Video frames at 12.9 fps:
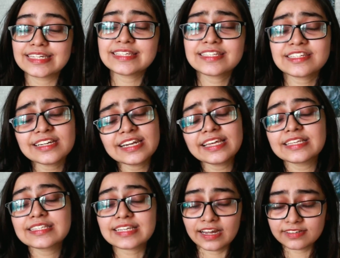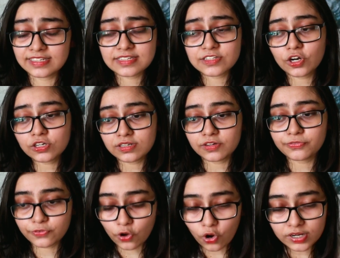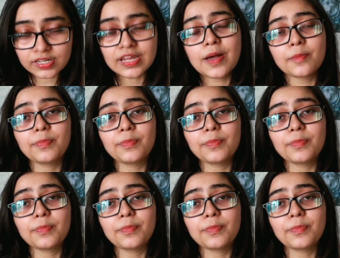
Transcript: Necessarily, this is not a fraud,